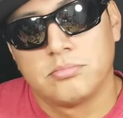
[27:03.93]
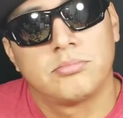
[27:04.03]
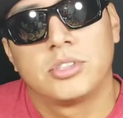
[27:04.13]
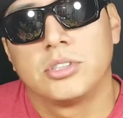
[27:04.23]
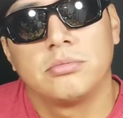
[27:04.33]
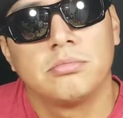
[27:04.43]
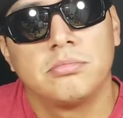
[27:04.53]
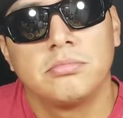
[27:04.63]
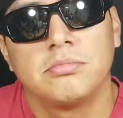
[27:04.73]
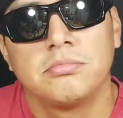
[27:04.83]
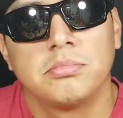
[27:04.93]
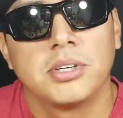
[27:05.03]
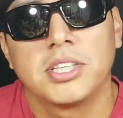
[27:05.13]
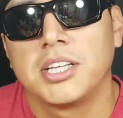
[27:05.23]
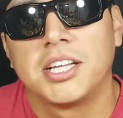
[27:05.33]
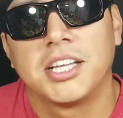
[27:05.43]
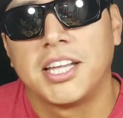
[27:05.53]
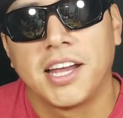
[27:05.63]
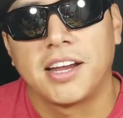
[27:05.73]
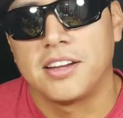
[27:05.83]
True, but at the end of
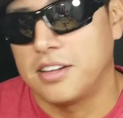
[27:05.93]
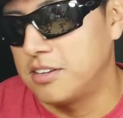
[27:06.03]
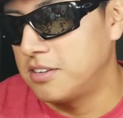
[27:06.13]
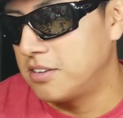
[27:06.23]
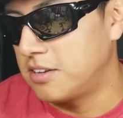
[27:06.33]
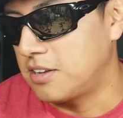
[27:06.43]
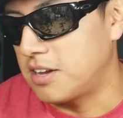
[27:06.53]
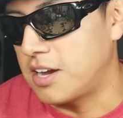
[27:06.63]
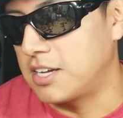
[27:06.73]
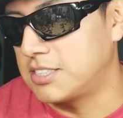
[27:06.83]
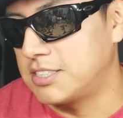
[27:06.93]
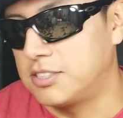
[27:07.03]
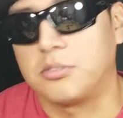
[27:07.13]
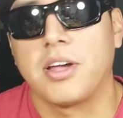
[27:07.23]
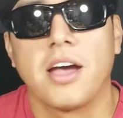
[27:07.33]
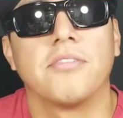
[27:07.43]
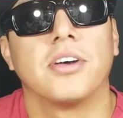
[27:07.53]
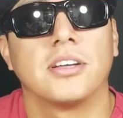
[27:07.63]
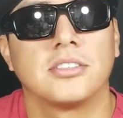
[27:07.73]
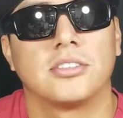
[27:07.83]
the day, I don't have
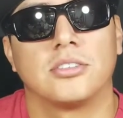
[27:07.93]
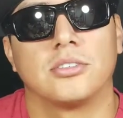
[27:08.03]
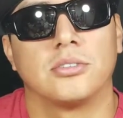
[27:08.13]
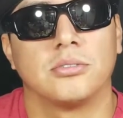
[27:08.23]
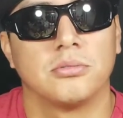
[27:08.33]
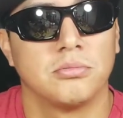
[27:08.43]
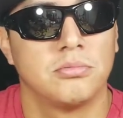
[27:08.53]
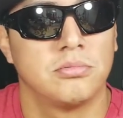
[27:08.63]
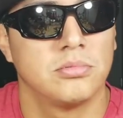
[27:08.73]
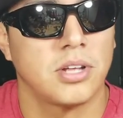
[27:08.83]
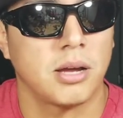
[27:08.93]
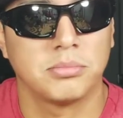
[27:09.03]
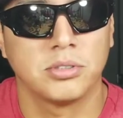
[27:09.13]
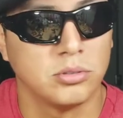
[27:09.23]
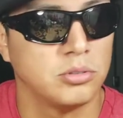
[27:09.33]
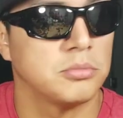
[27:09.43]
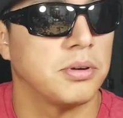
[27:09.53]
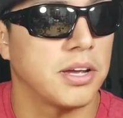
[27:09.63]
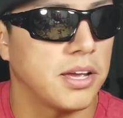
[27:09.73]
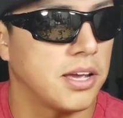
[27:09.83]
that, so I'm still doing it
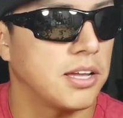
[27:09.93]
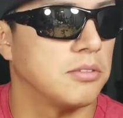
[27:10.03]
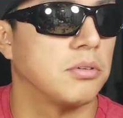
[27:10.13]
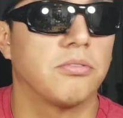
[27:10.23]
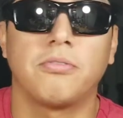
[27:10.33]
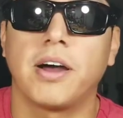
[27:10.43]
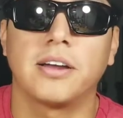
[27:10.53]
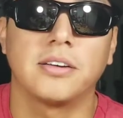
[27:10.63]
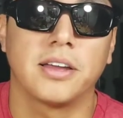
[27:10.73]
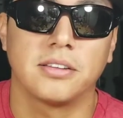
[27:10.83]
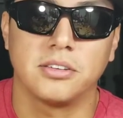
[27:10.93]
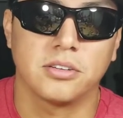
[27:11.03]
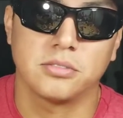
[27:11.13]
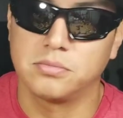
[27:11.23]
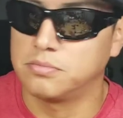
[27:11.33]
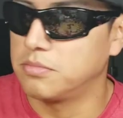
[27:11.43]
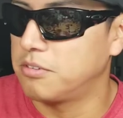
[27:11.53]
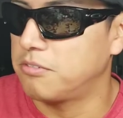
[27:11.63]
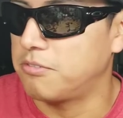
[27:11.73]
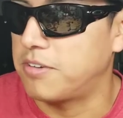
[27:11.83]
by hand and with file, you know,
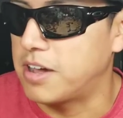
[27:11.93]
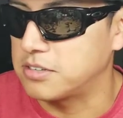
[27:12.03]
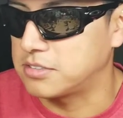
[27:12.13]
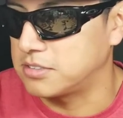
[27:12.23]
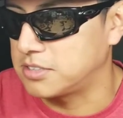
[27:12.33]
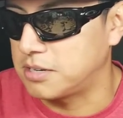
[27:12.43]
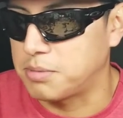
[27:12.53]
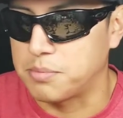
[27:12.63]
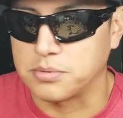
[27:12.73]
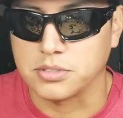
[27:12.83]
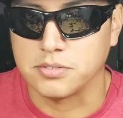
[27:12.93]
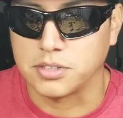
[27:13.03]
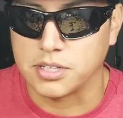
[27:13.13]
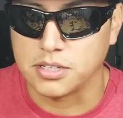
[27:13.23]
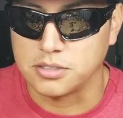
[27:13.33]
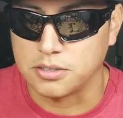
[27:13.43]
files and sandpaper and stuff like that.